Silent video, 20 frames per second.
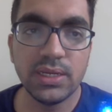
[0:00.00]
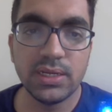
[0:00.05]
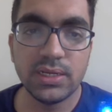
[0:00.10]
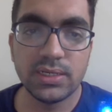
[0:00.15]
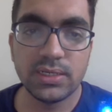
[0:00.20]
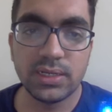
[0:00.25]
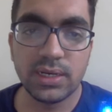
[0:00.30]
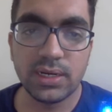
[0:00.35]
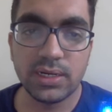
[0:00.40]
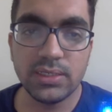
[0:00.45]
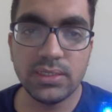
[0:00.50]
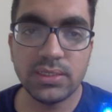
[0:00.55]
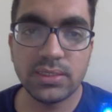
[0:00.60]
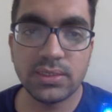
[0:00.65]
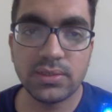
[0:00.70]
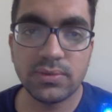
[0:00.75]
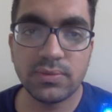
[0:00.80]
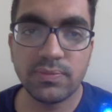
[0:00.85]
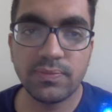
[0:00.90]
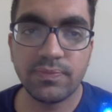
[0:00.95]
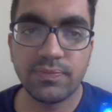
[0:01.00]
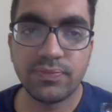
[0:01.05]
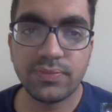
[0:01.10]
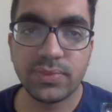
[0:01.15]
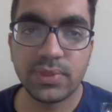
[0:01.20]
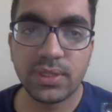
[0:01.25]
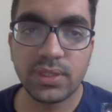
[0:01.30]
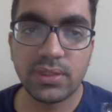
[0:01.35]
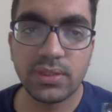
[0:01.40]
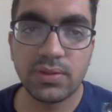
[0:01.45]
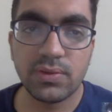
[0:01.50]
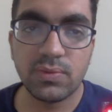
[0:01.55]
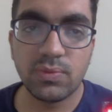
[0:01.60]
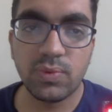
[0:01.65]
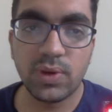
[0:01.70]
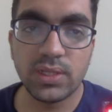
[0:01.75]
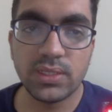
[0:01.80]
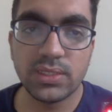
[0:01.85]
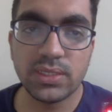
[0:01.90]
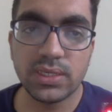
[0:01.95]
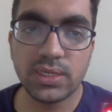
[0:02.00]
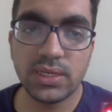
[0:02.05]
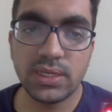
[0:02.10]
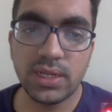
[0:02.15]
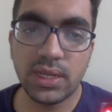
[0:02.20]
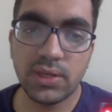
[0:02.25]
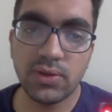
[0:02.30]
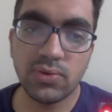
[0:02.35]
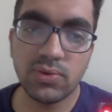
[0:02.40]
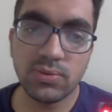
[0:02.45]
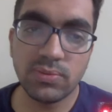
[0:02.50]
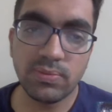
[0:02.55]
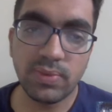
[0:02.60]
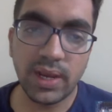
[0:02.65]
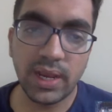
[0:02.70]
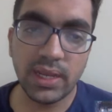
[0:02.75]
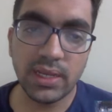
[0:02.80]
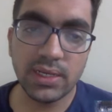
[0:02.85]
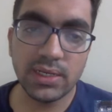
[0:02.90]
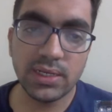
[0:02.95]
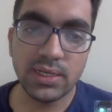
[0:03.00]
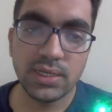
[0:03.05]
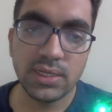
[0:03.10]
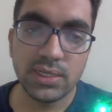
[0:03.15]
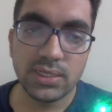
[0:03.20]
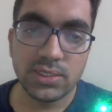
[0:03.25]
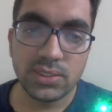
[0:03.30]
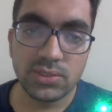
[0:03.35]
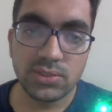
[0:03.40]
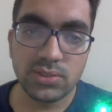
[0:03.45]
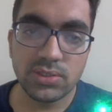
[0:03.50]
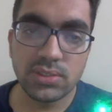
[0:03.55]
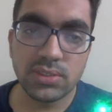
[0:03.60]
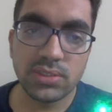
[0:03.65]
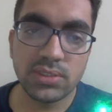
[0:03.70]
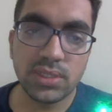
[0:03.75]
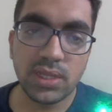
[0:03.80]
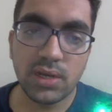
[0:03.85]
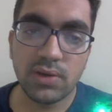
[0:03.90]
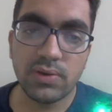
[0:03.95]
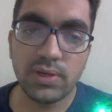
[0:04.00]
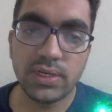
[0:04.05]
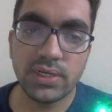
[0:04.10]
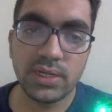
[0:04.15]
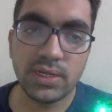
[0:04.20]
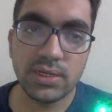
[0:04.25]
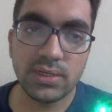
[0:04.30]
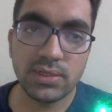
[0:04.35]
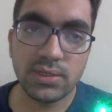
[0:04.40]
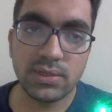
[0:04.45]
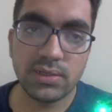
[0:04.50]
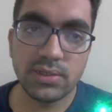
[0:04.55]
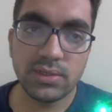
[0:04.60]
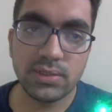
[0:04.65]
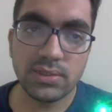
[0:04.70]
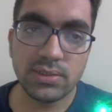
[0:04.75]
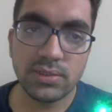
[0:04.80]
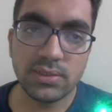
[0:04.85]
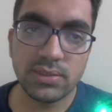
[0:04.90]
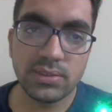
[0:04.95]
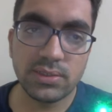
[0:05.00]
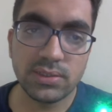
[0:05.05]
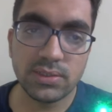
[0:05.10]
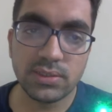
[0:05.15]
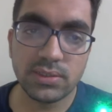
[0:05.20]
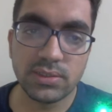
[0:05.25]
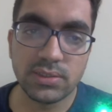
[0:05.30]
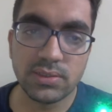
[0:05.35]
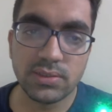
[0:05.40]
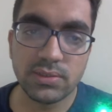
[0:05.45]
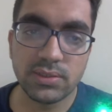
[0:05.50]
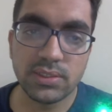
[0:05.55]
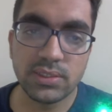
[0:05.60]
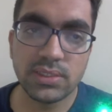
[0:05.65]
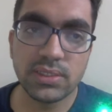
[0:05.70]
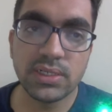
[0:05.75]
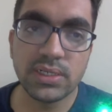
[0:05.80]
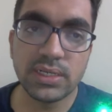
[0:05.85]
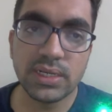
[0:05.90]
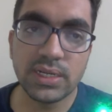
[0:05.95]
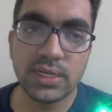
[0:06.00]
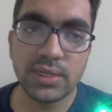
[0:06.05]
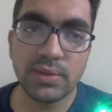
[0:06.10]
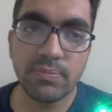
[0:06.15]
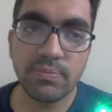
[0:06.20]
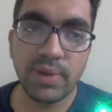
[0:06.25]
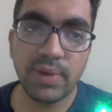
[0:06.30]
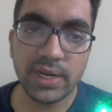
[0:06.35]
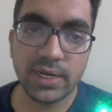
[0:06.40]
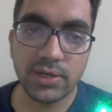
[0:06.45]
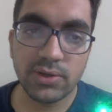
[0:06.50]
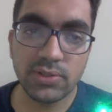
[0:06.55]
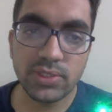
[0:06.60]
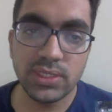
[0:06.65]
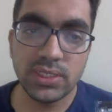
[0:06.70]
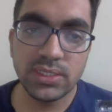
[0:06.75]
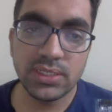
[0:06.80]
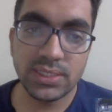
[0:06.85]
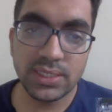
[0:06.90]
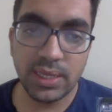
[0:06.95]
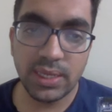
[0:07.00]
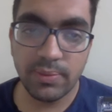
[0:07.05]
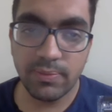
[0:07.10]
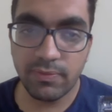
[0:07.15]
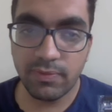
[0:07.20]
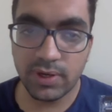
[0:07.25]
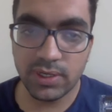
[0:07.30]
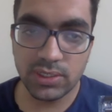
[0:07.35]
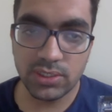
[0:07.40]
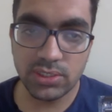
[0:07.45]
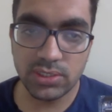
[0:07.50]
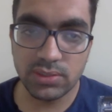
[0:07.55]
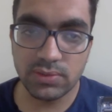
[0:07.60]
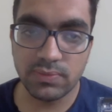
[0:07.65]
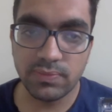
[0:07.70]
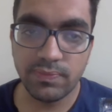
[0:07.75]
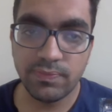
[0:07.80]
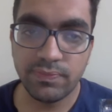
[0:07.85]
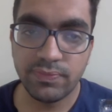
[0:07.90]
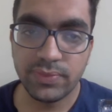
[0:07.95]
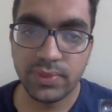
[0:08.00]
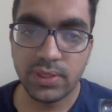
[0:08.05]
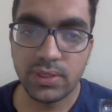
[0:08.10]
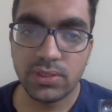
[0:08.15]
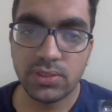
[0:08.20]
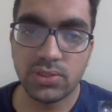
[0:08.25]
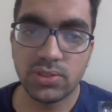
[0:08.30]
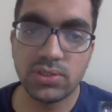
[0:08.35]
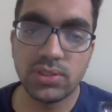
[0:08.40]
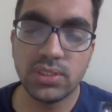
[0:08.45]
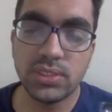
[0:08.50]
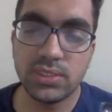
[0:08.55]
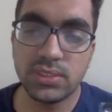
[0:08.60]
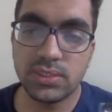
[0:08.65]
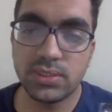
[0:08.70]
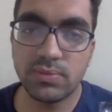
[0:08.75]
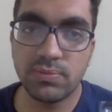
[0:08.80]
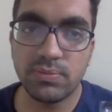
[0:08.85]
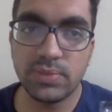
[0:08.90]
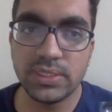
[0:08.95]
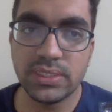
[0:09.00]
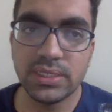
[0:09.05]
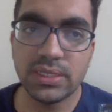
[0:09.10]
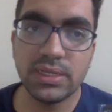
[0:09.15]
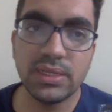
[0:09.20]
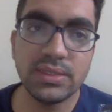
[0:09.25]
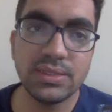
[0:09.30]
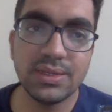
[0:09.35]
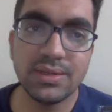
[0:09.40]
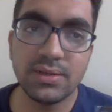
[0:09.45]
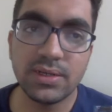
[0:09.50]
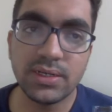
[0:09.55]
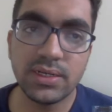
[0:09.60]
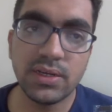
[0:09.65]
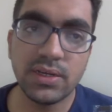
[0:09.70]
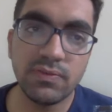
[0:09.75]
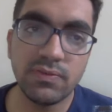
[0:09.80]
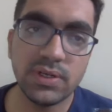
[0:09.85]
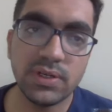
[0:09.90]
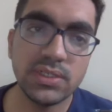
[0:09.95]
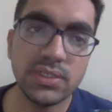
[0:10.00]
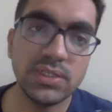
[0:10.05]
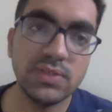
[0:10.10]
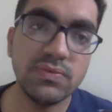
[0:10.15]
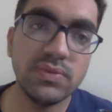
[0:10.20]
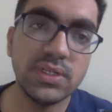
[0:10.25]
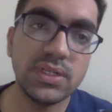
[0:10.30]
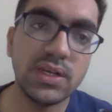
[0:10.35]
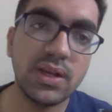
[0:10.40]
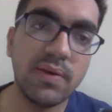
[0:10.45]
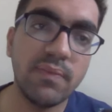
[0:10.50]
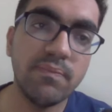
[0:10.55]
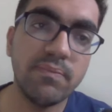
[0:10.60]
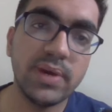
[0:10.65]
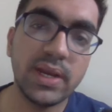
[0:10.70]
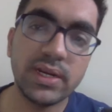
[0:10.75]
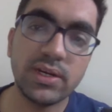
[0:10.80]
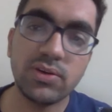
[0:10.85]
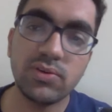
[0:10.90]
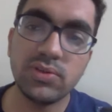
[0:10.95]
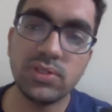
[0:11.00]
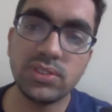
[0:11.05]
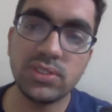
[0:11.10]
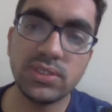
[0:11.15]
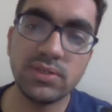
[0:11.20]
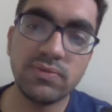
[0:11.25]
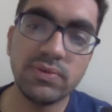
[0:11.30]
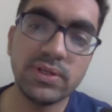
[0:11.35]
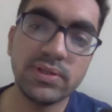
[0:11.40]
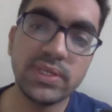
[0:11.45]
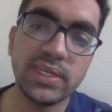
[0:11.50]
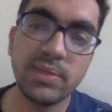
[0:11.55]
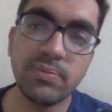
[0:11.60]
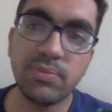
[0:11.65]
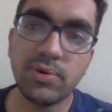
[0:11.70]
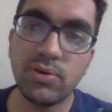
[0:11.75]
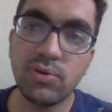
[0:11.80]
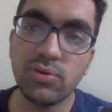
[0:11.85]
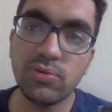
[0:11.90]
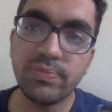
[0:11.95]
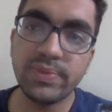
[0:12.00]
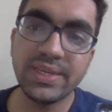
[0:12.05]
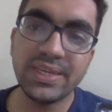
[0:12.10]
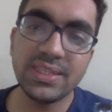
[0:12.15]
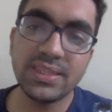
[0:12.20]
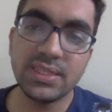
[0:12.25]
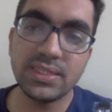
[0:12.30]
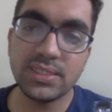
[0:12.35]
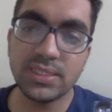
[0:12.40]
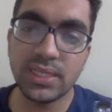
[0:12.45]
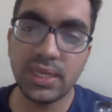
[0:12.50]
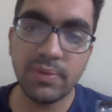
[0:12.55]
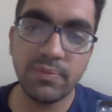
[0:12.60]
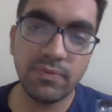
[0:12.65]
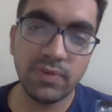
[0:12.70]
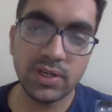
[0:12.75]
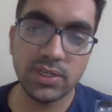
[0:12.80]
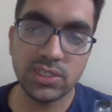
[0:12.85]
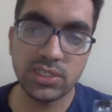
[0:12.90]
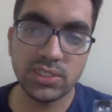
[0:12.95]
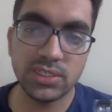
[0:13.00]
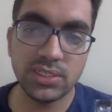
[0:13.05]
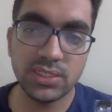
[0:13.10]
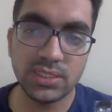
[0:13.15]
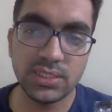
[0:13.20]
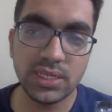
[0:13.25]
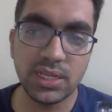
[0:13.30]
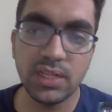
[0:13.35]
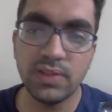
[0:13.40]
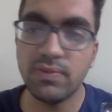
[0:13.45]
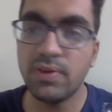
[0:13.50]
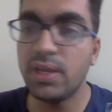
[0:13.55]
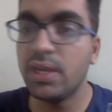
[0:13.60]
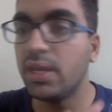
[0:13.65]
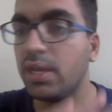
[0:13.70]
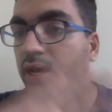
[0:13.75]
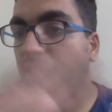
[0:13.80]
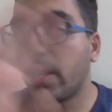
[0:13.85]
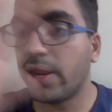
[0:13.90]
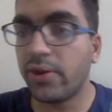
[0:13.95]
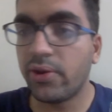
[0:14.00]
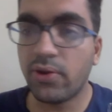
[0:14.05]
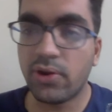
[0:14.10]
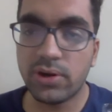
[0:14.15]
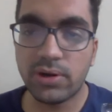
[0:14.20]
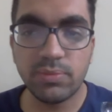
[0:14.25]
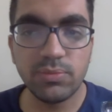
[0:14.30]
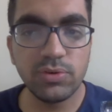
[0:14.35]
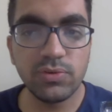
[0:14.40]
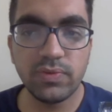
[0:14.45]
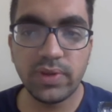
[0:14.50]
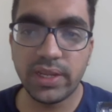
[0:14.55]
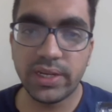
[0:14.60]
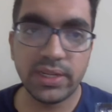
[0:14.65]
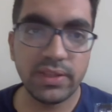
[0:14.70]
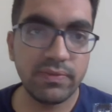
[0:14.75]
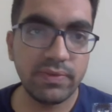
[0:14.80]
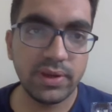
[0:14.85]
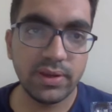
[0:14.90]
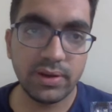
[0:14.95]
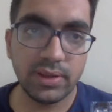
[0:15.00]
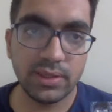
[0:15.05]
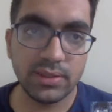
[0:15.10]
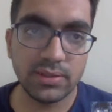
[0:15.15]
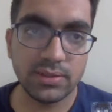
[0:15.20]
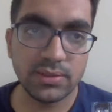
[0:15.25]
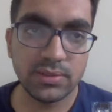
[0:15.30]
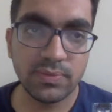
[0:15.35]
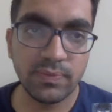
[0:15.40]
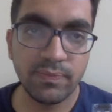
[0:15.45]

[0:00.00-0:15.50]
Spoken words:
task. Once again I go back, so it's now it's returning back to the same function. So this basically, the return function will come back to it will keep on looping in the same function itself and not move anywhere else.